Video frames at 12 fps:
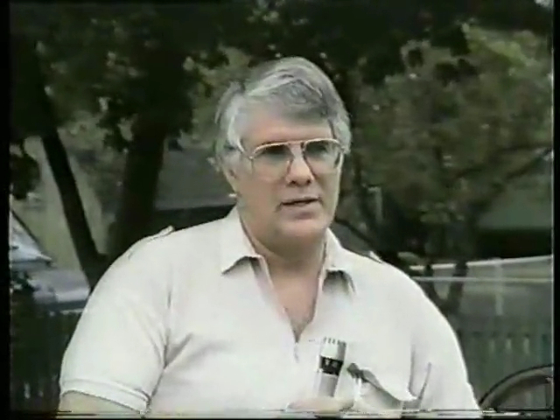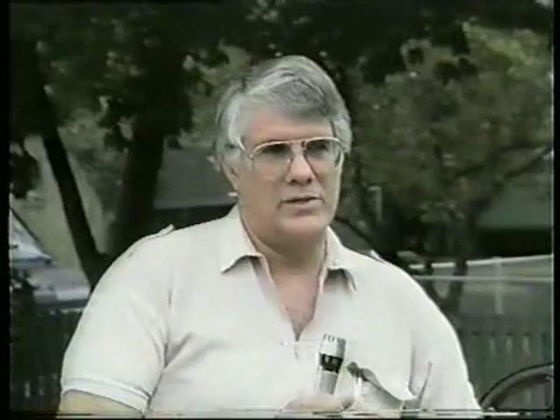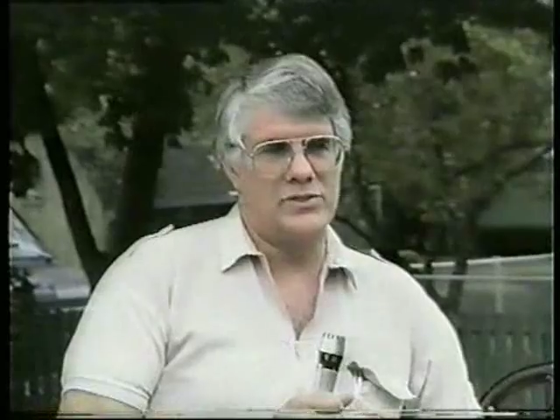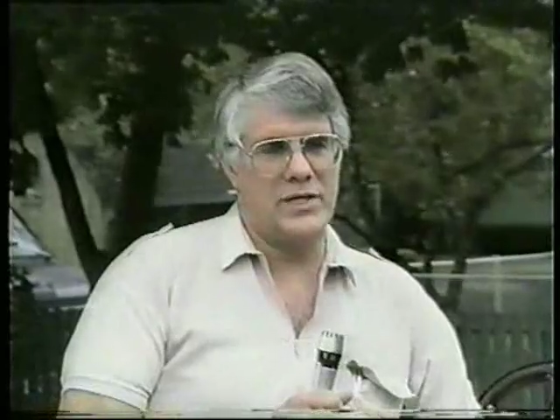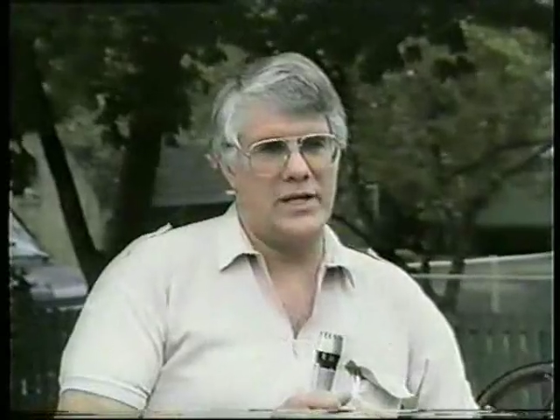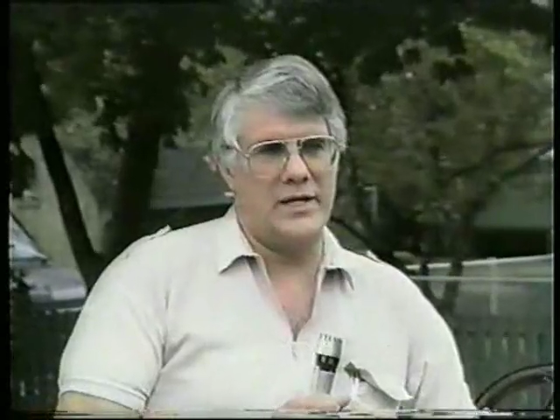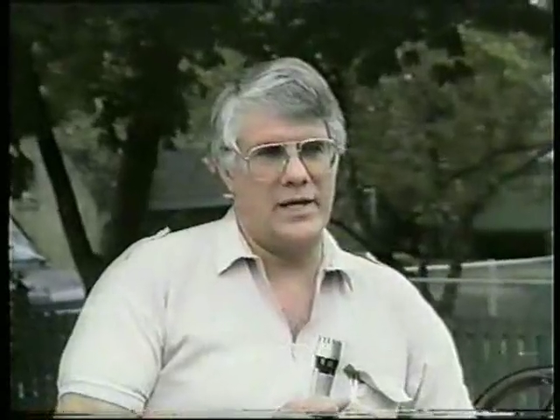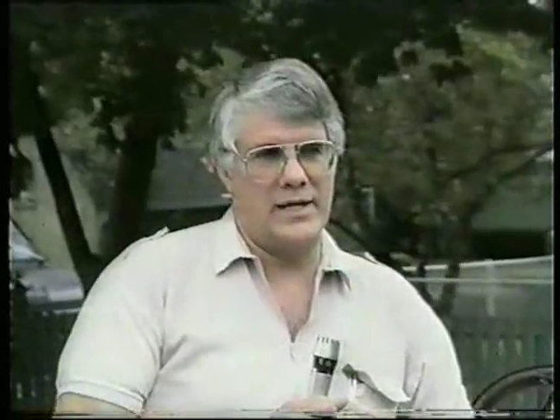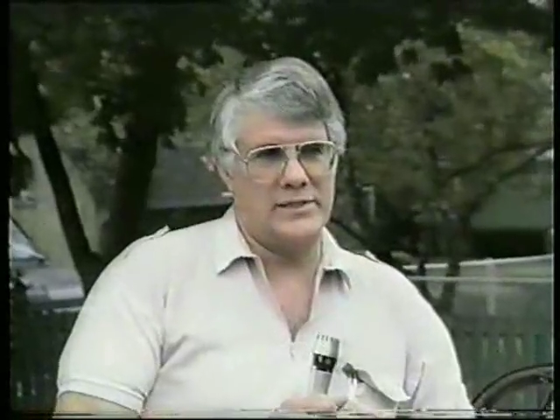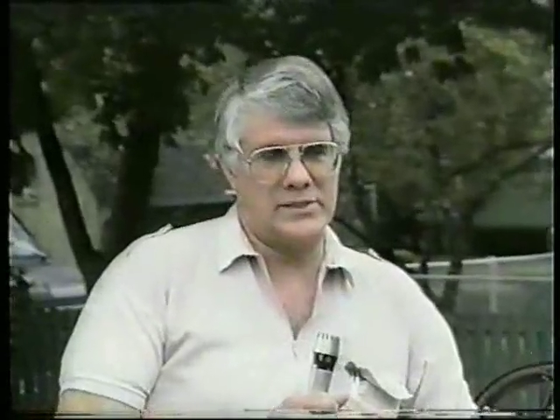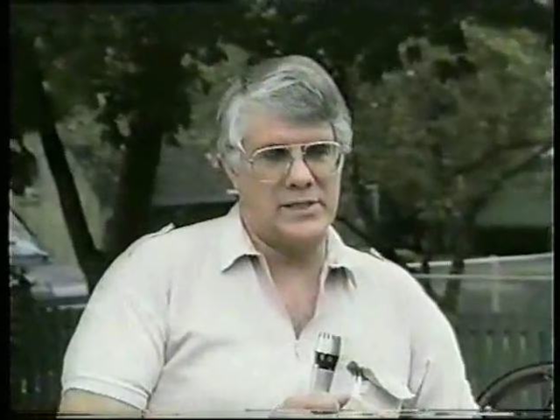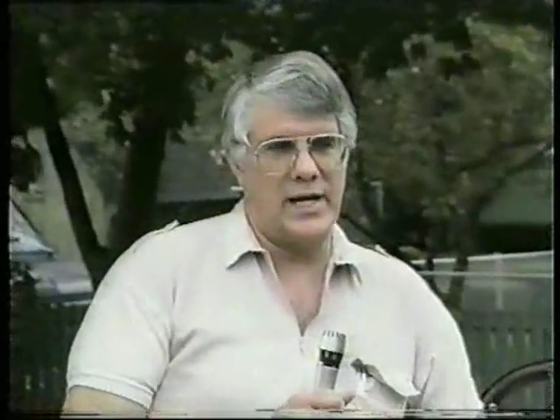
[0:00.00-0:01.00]
You see, I,
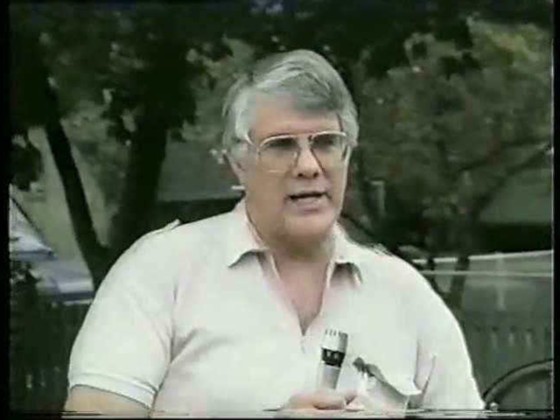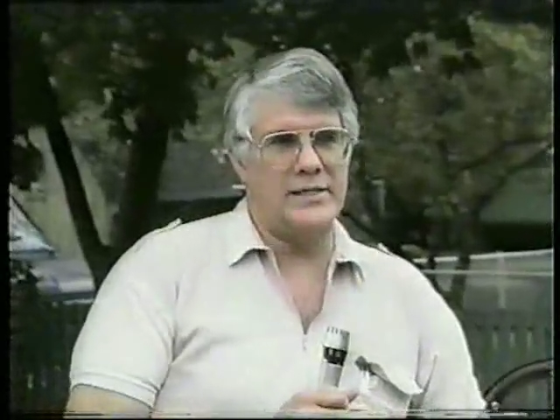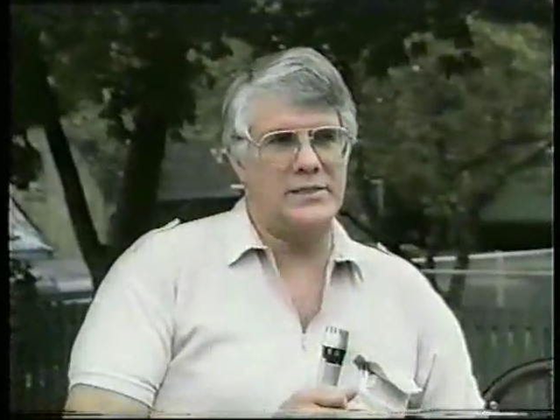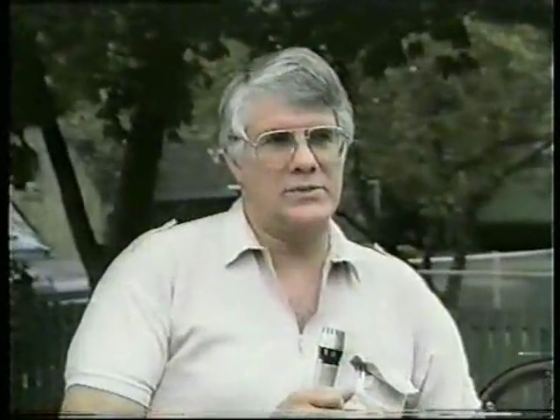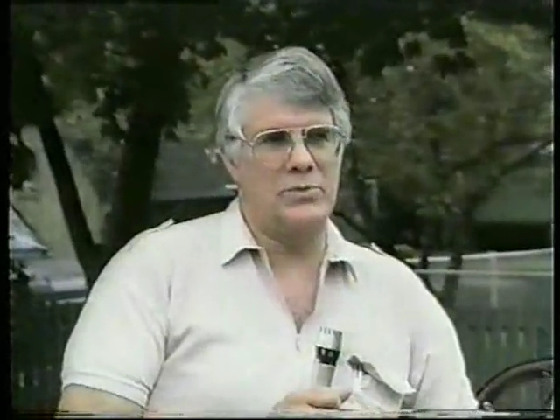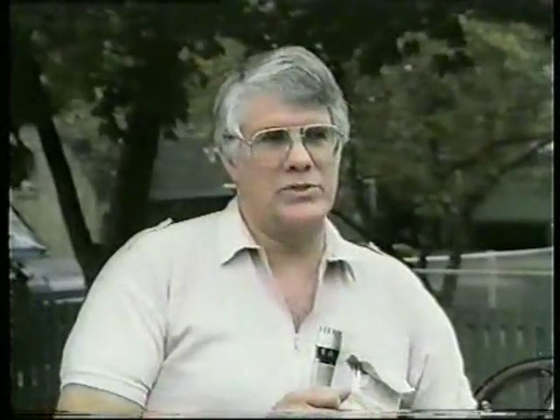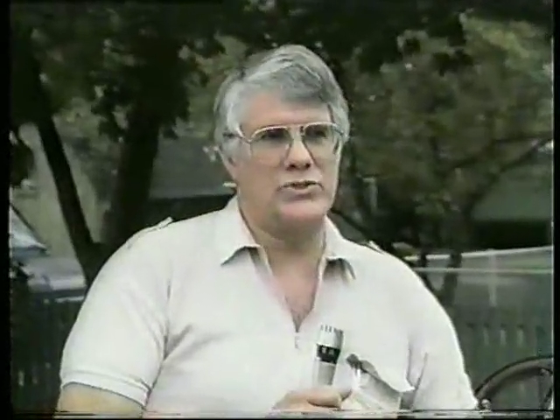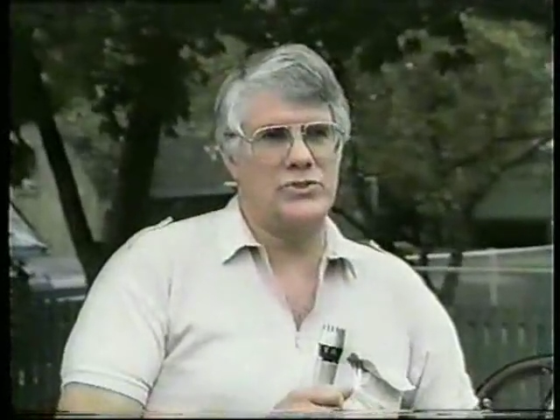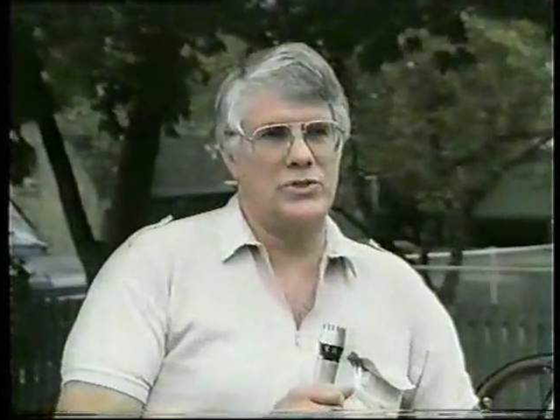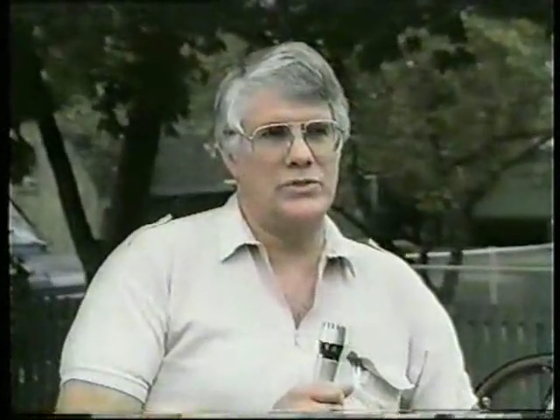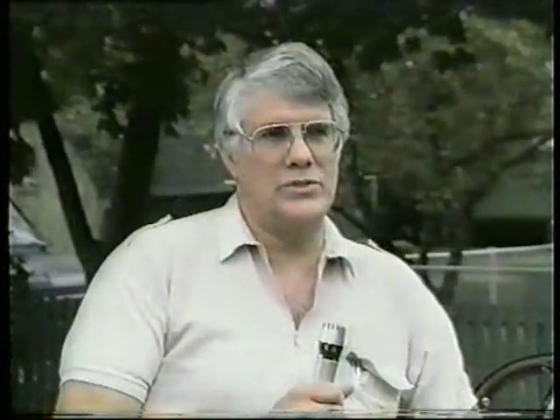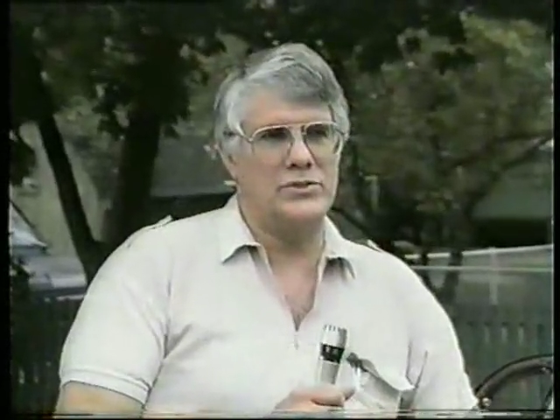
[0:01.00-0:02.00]
as a scientist, once
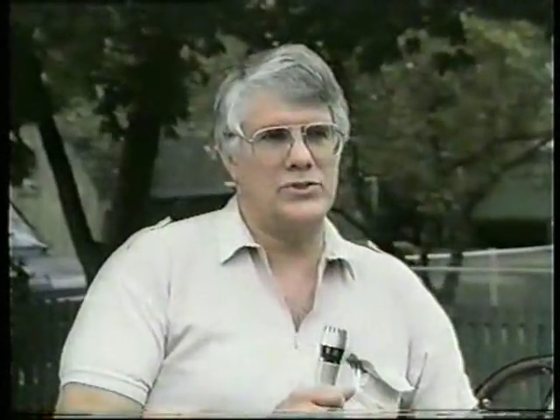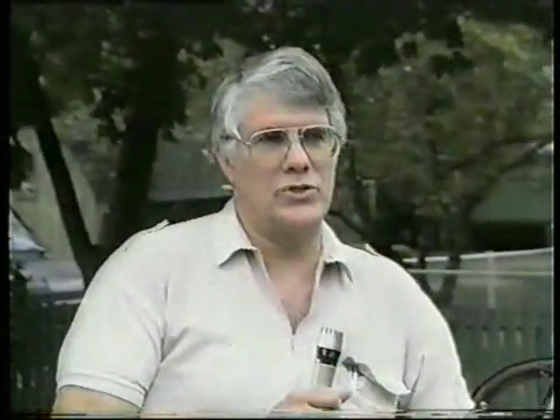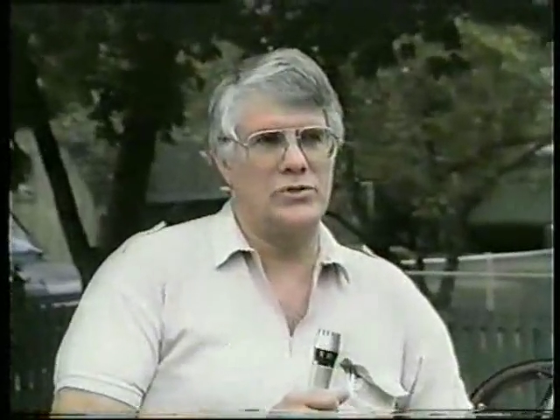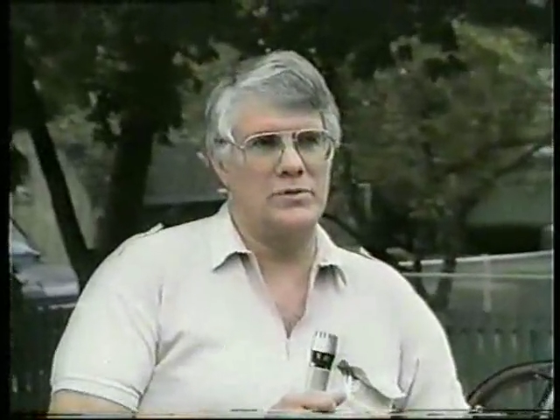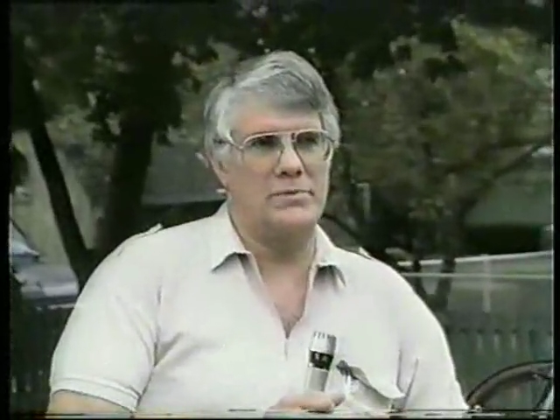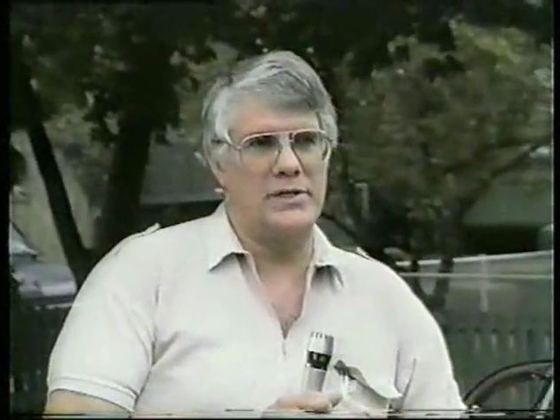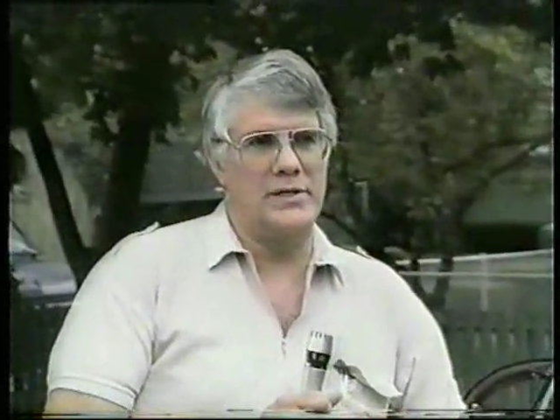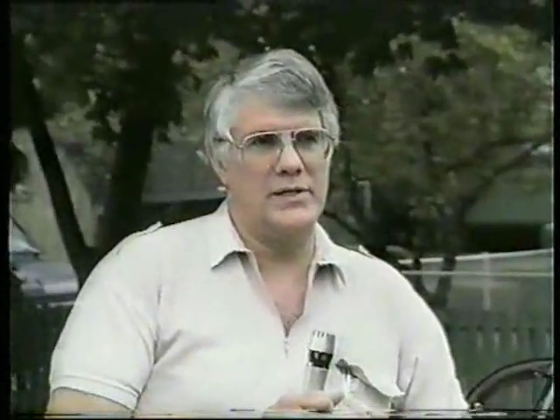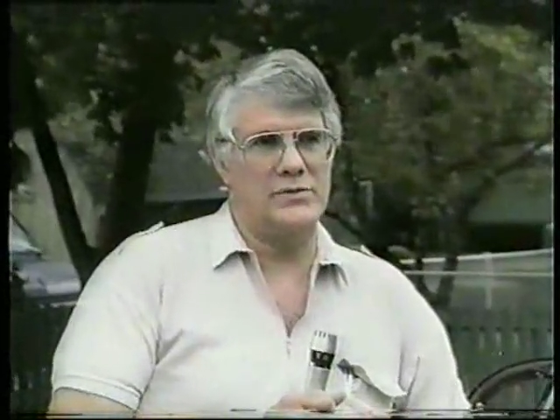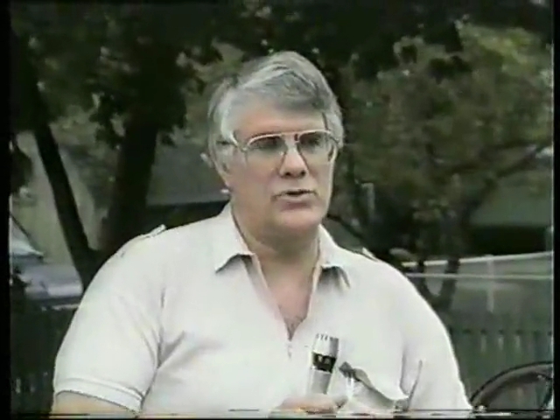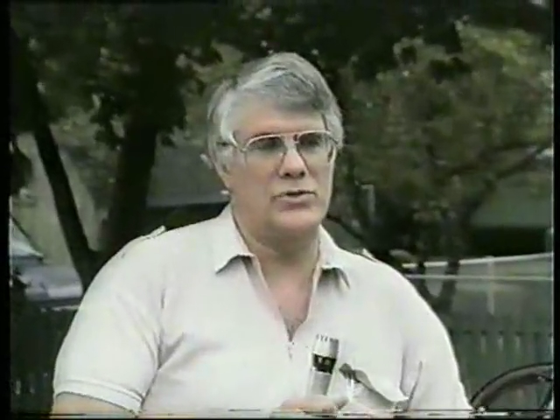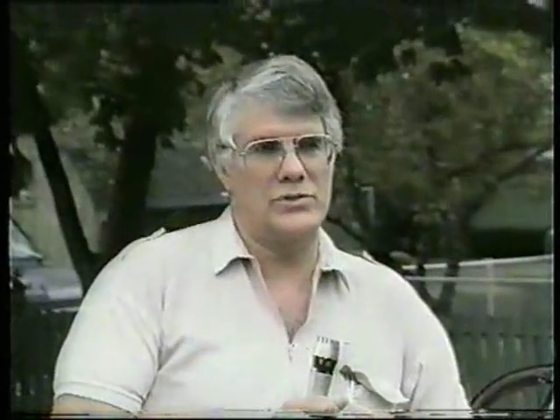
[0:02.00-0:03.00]
truth is shown to
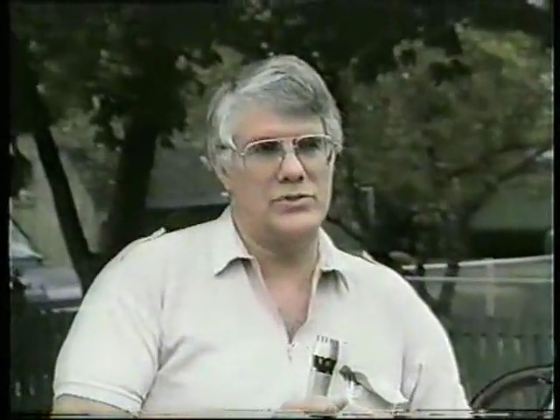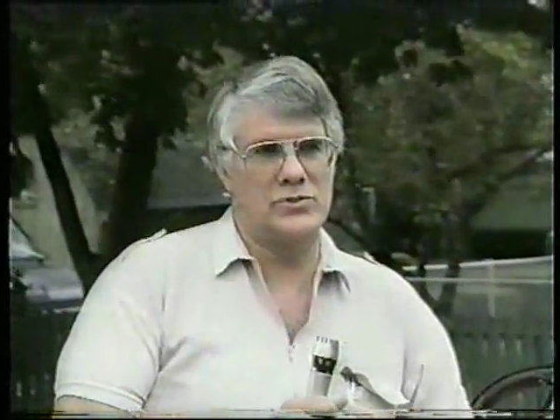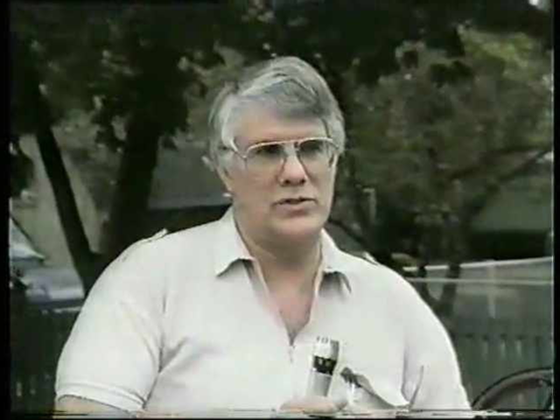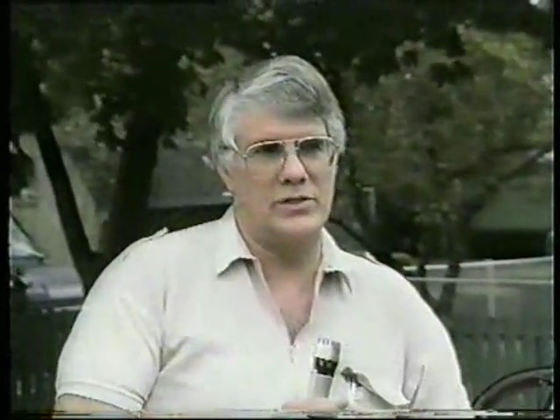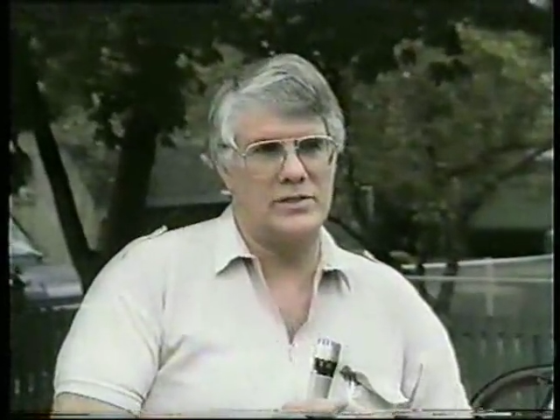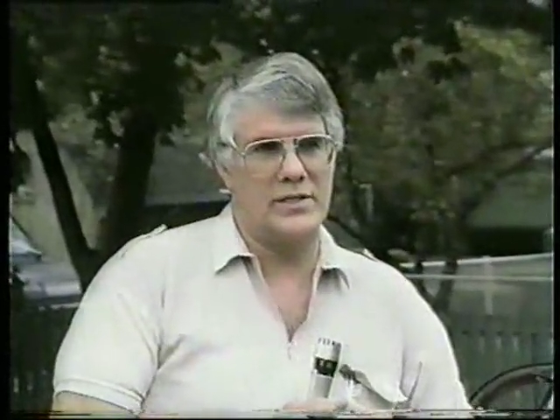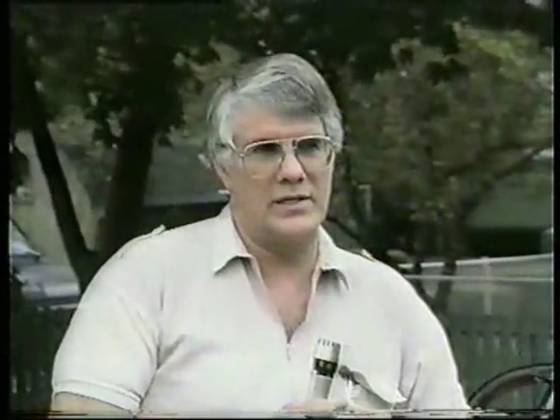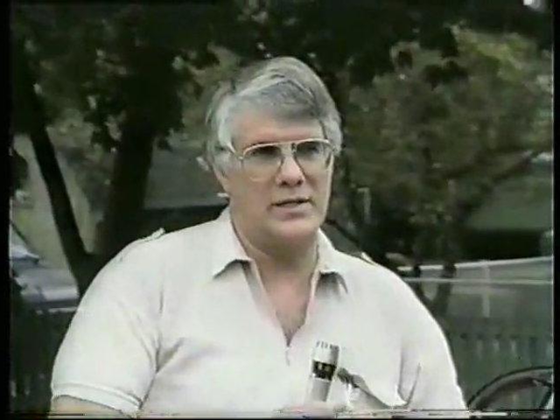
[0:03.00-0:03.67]
me, truth is truth.